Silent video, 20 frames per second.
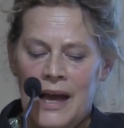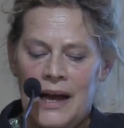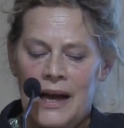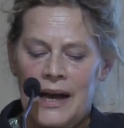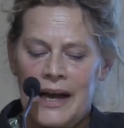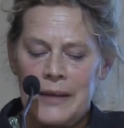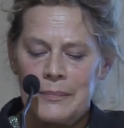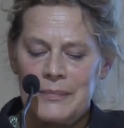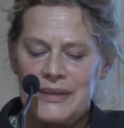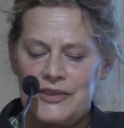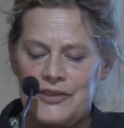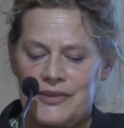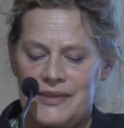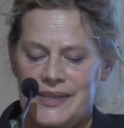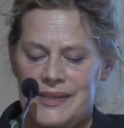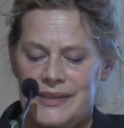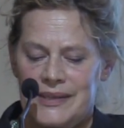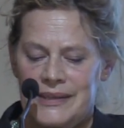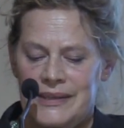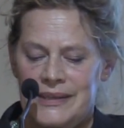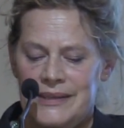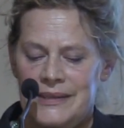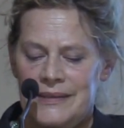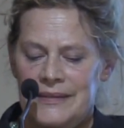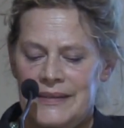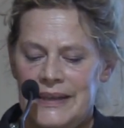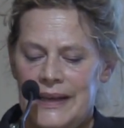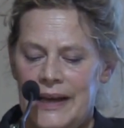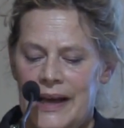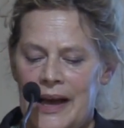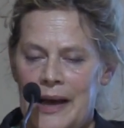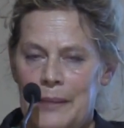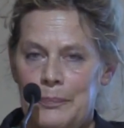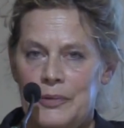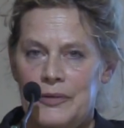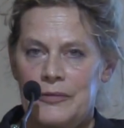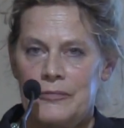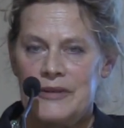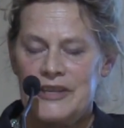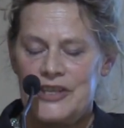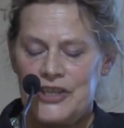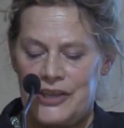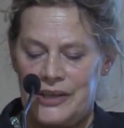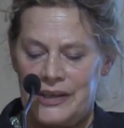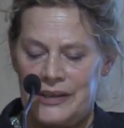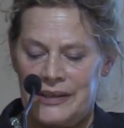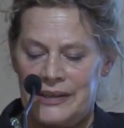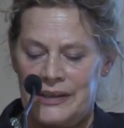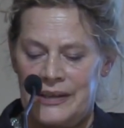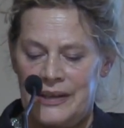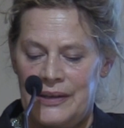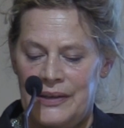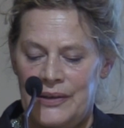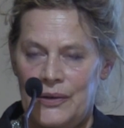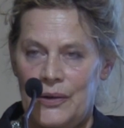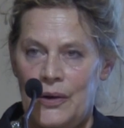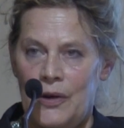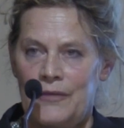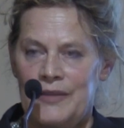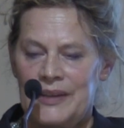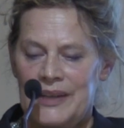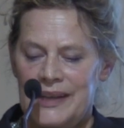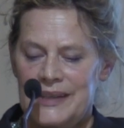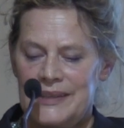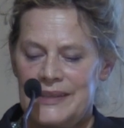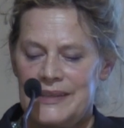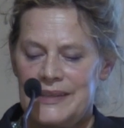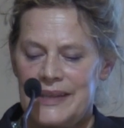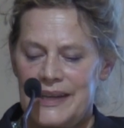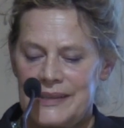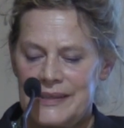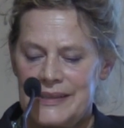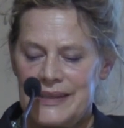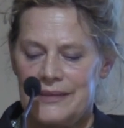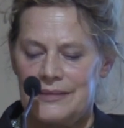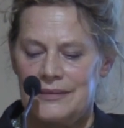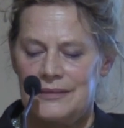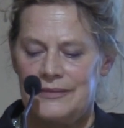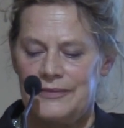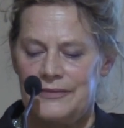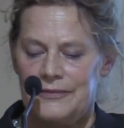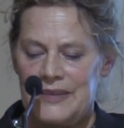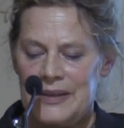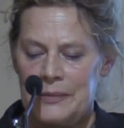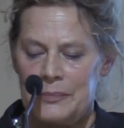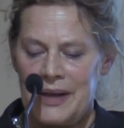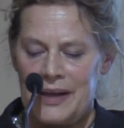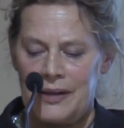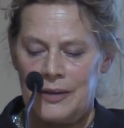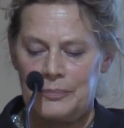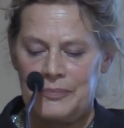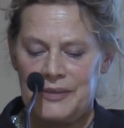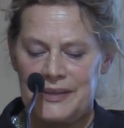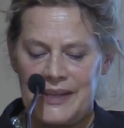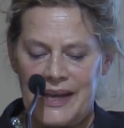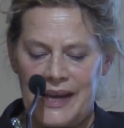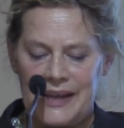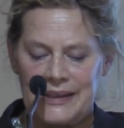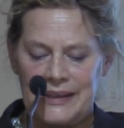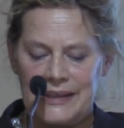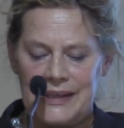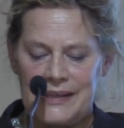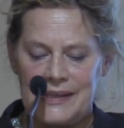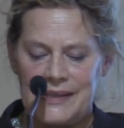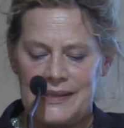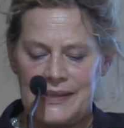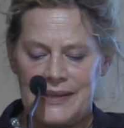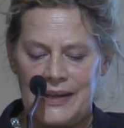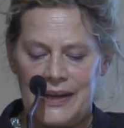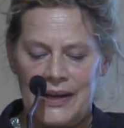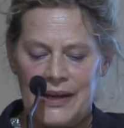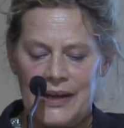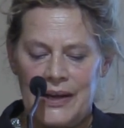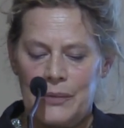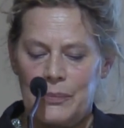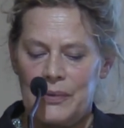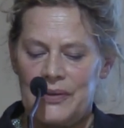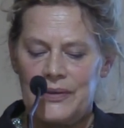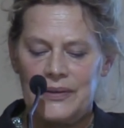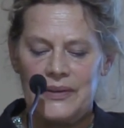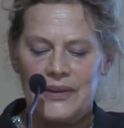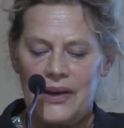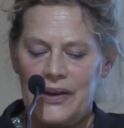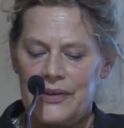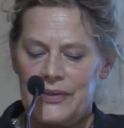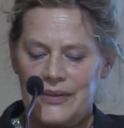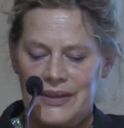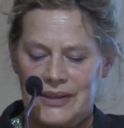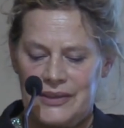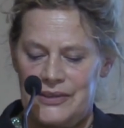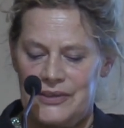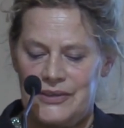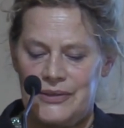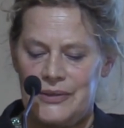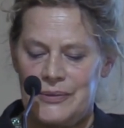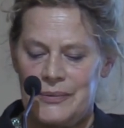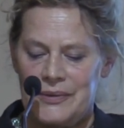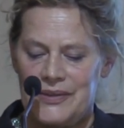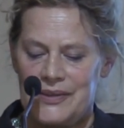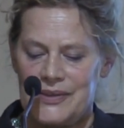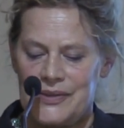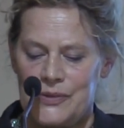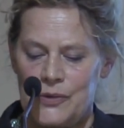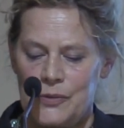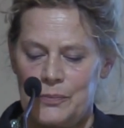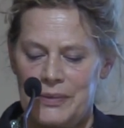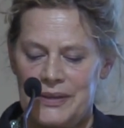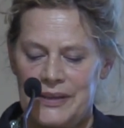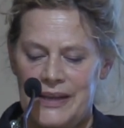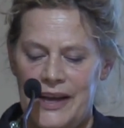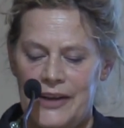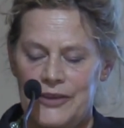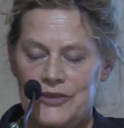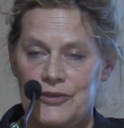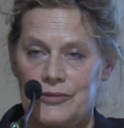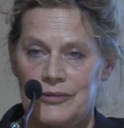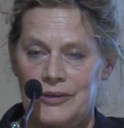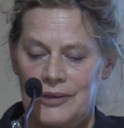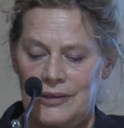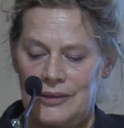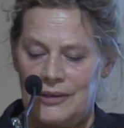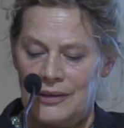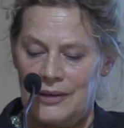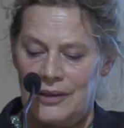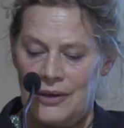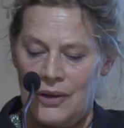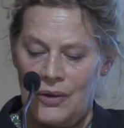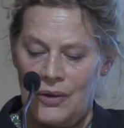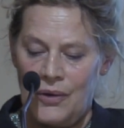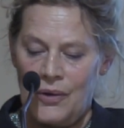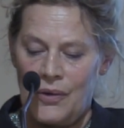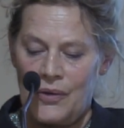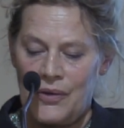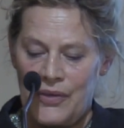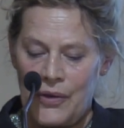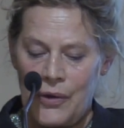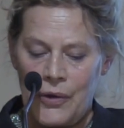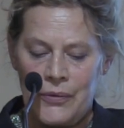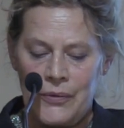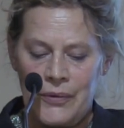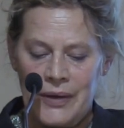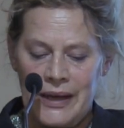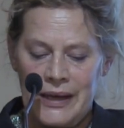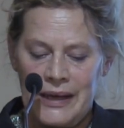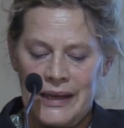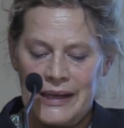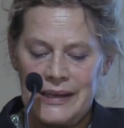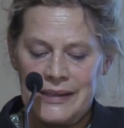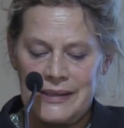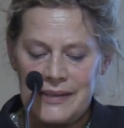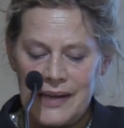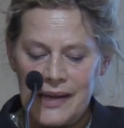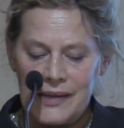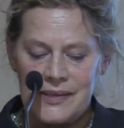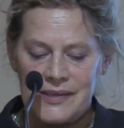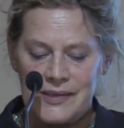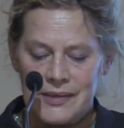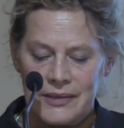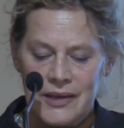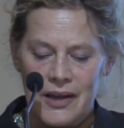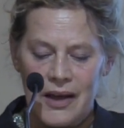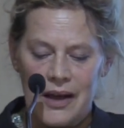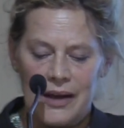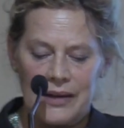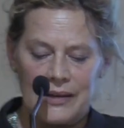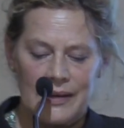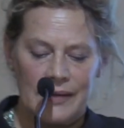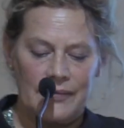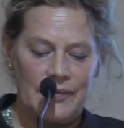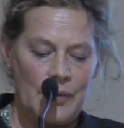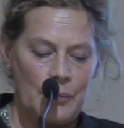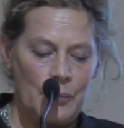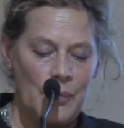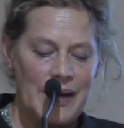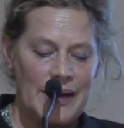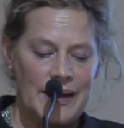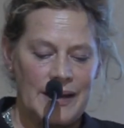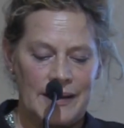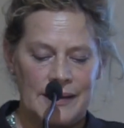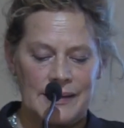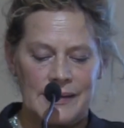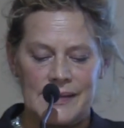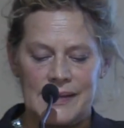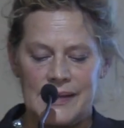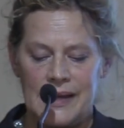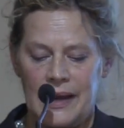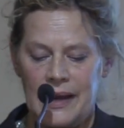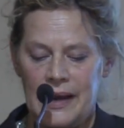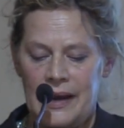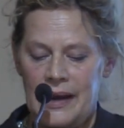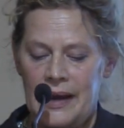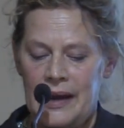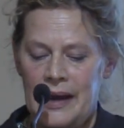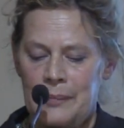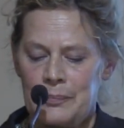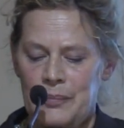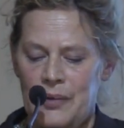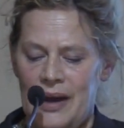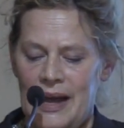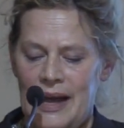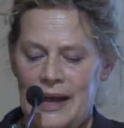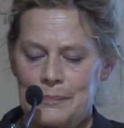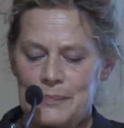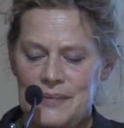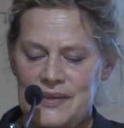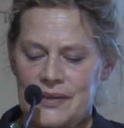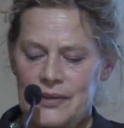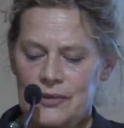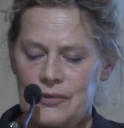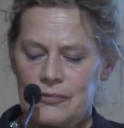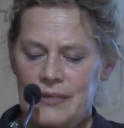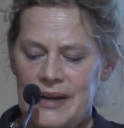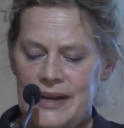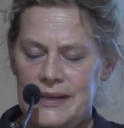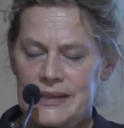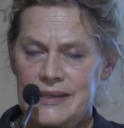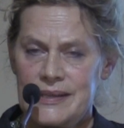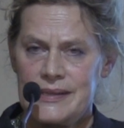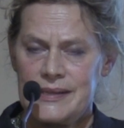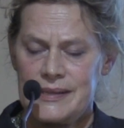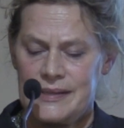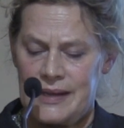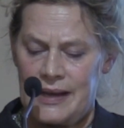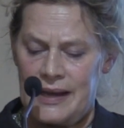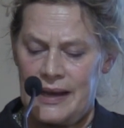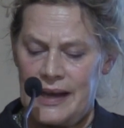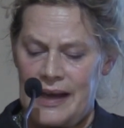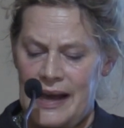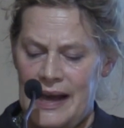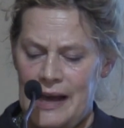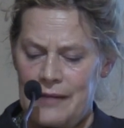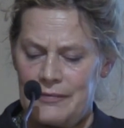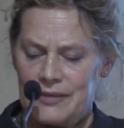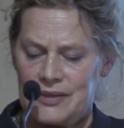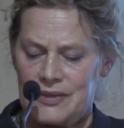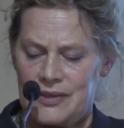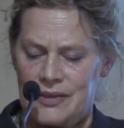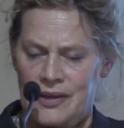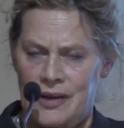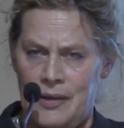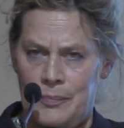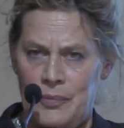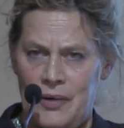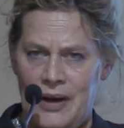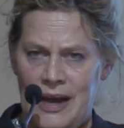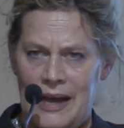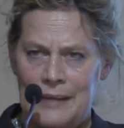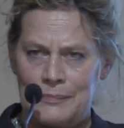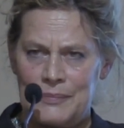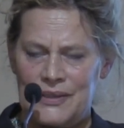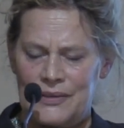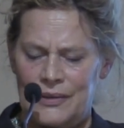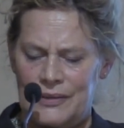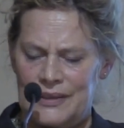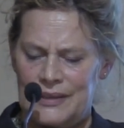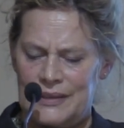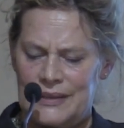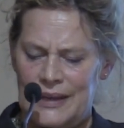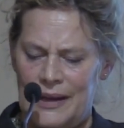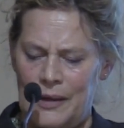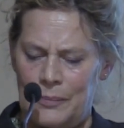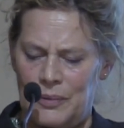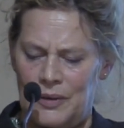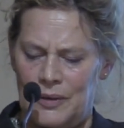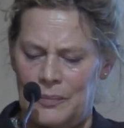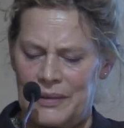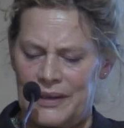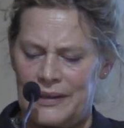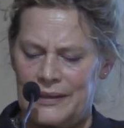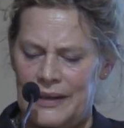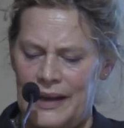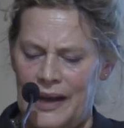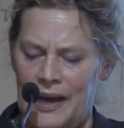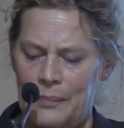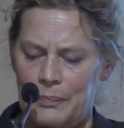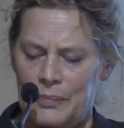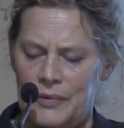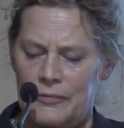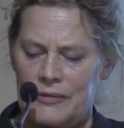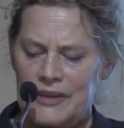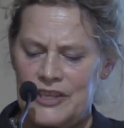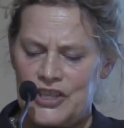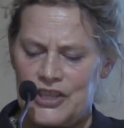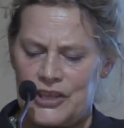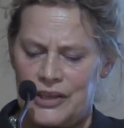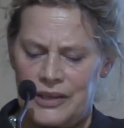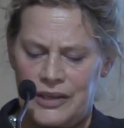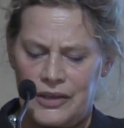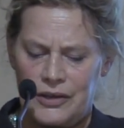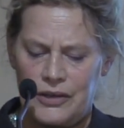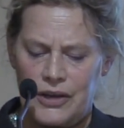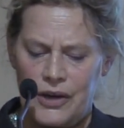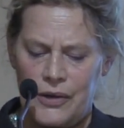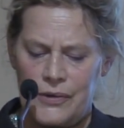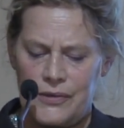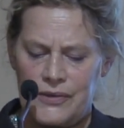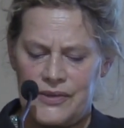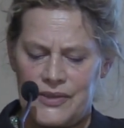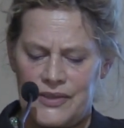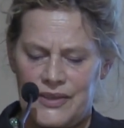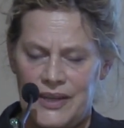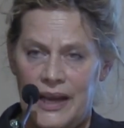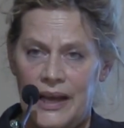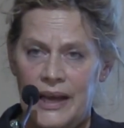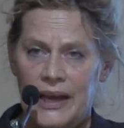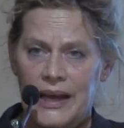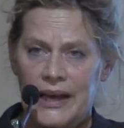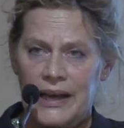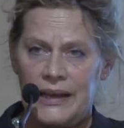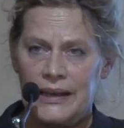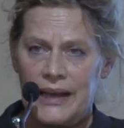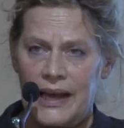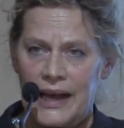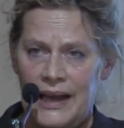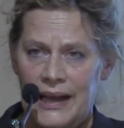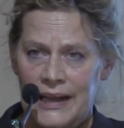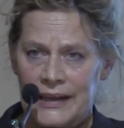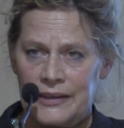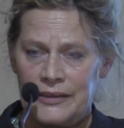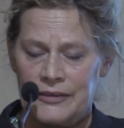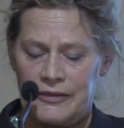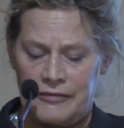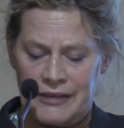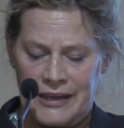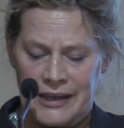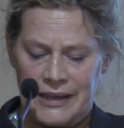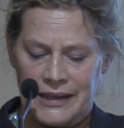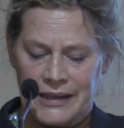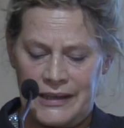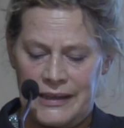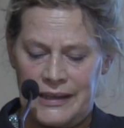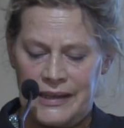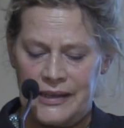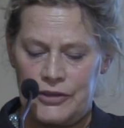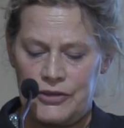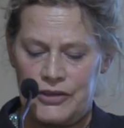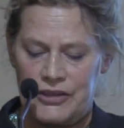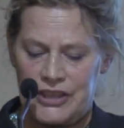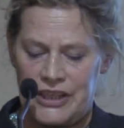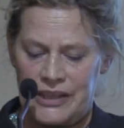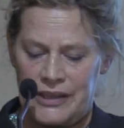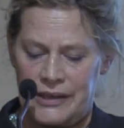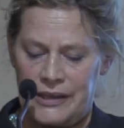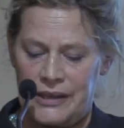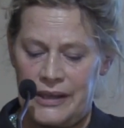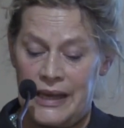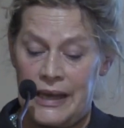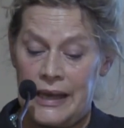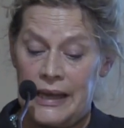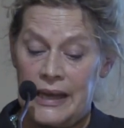I am interested in the apparition of an identical female protagonist with nothing to do with the supernatural, although it does lurk in the wings, and perhaps the greatest avatar, perhaps not a double, but an apparition, a ghost, an allegory in literature,